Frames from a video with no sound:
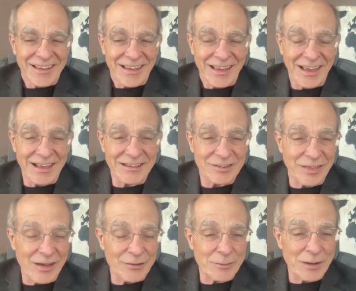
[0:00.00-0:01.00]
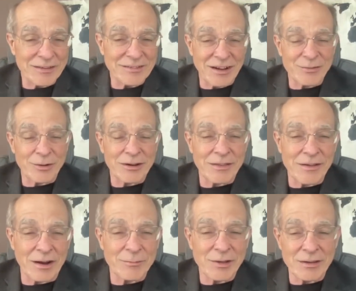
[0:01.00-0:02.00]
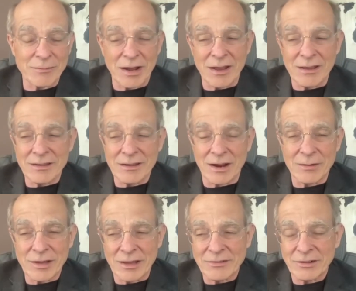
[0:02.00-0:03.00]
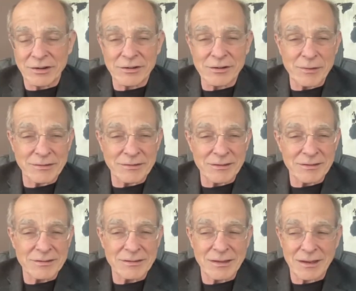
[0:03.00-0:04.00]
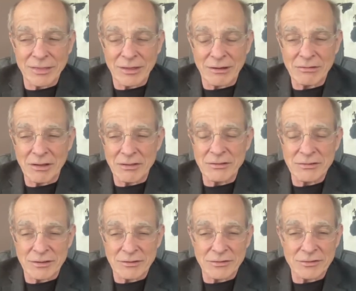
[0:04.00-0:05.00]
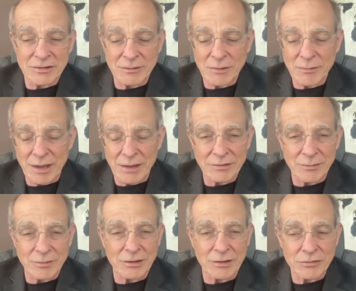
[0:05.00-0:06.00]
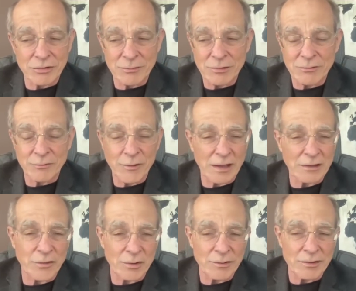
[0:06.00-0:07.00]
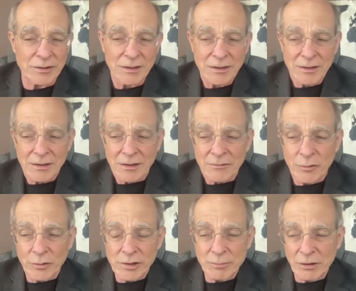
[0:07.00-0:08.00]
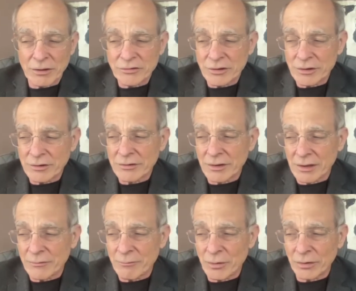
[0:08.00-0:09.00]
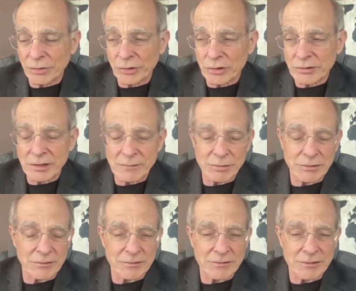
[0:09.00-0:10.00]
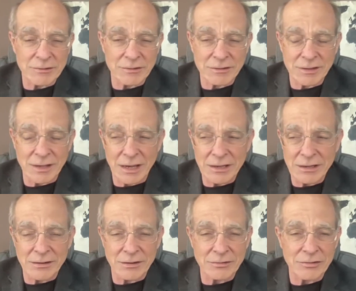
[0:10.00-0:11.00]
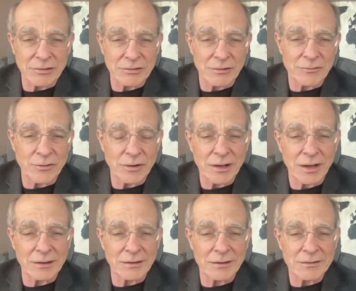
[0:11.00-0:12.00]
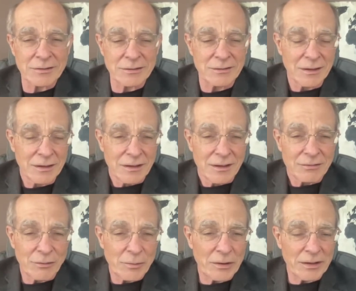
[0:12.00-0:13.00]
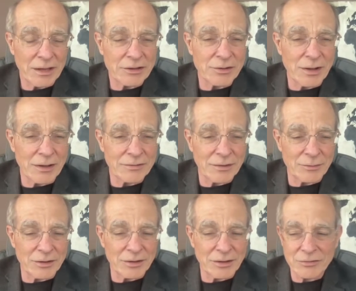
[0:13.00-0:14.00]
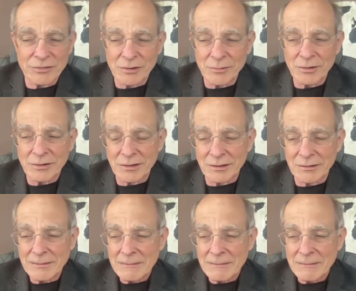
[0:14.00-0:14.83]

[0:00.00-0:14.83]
And so that was my start. I went to the Army, and in the Army, I started a business. And I thought, well, this is interesting. Maybe I have something to contribute. And fast forward 40 plus years, I've built 13 businesses and 9 industries on 4 continents. And so apparently I do have something to contribute. And